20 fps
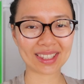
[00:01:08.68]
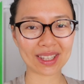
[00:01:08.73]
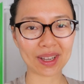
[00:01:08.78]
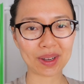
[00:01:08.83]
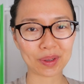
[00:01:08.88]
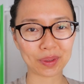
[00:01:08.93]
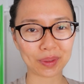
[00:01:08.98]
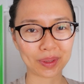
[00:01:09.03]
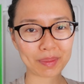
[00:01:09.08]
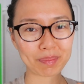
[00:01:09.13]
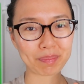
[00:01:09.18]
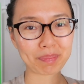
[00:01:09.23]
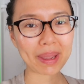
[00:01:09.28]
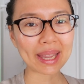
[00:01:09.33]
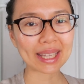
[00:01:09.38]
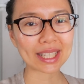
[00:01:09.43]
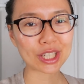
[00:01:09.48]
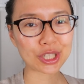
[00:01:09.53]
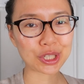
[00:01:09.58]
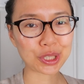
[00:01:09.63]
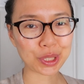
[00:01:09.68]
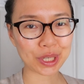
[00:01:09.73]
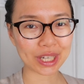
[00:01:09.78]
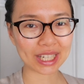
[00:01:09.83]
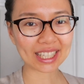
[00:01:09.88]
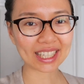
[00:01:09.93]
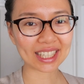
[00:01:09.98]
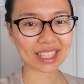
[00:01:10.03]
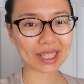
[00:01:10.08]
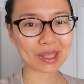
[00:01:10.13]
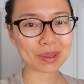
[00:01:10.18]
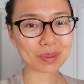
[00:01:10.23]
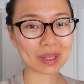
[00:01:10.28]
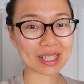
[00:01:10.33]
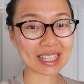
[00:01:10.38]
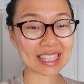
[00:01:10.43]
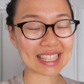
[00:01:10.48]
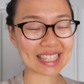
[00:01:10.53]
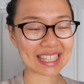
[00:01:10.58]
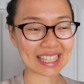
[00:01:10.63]
So the big trigger
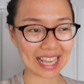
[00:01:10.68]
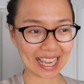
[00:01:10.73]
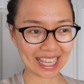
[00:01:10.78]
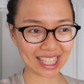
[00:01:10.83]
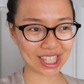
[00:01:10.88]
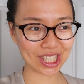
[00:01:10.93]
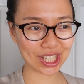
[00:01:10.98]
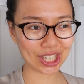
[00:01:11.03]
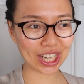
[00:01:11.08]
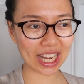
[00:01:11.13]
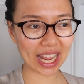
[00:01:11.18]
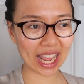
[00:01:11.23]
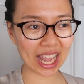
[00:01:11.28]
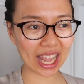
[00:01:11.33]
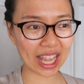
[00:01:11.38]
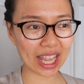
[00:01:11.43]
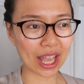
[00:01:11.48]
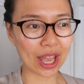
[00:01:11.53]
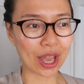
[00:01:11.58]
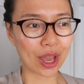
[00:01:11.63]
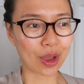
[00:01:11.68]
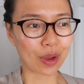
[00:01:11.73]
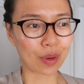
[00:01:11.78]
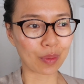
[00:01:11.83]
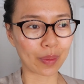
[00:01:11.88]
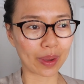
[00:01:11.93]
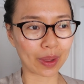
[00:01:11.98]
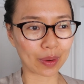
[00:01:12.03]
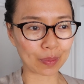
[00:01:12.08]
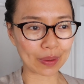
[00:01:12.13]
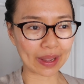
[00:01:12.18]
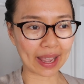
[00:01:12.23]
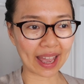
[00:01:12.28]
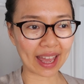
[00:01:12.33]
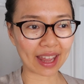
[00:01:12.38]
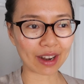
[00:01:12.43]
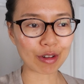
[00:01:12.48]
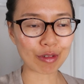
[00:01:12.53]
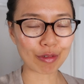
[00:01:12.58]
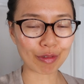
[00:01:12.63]
was yesterday when we
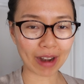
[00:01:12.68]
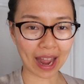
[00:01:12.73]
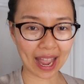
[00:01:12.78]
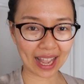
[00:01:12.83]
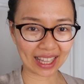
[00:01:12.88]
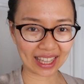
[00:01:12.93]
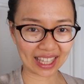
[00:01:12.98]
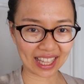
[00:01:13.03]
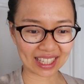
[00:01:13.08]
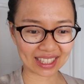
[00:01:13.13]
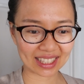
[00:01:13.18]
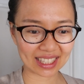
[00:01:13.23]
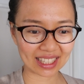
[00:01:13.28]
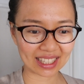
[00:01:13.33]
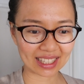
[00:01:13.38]
had raclette.